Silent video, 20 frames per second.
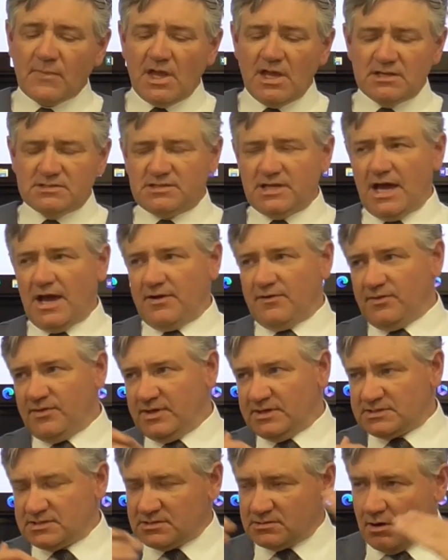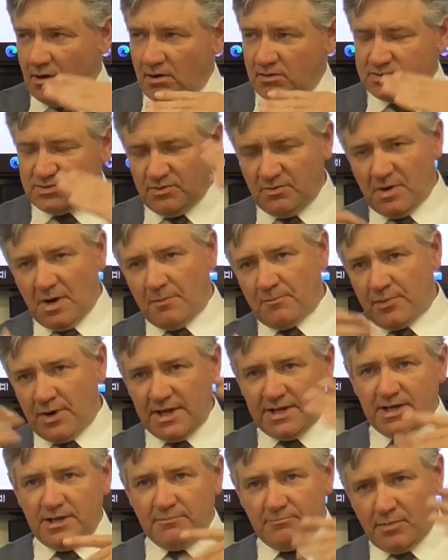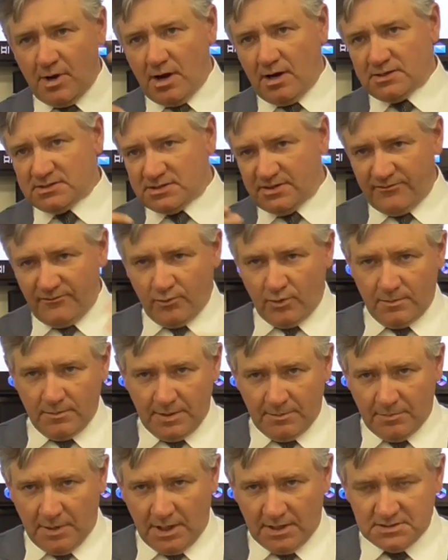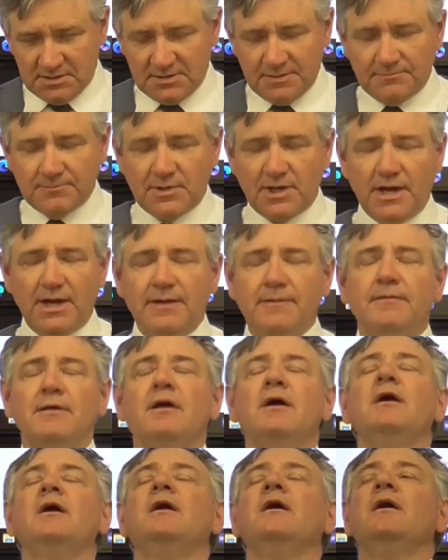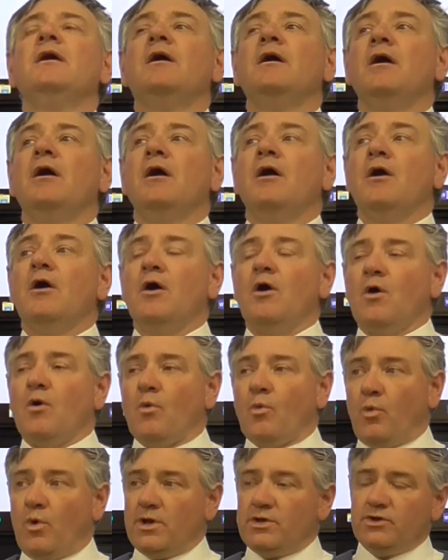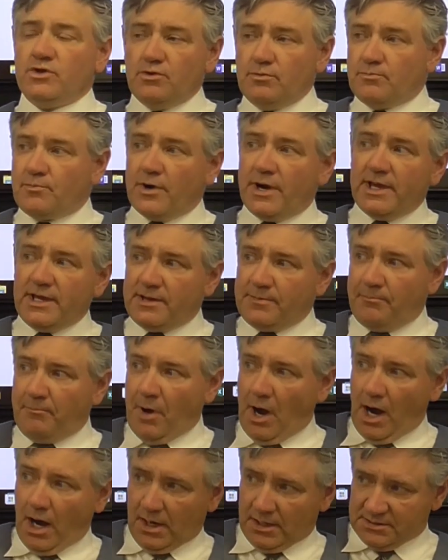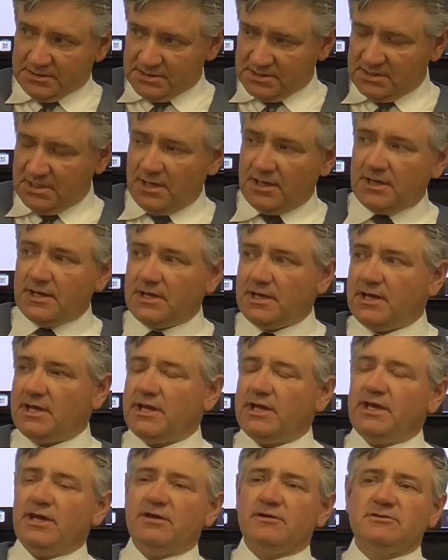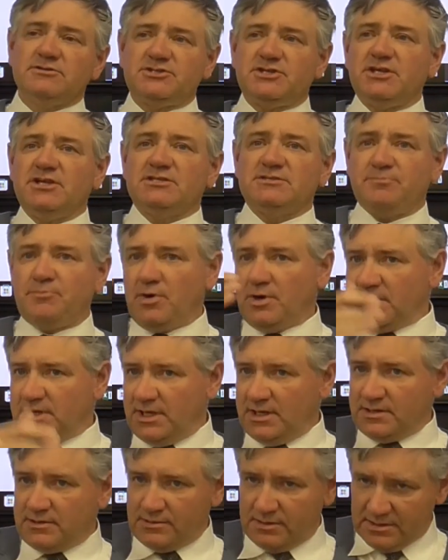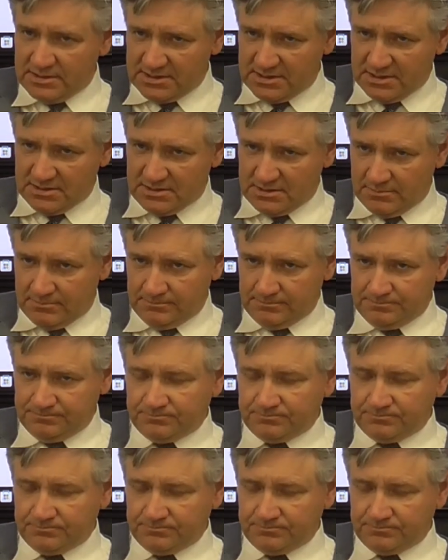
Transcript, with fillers: is that this is also what breaking bonds and forming bonds, okay? When you break bonds, energy is put into the system.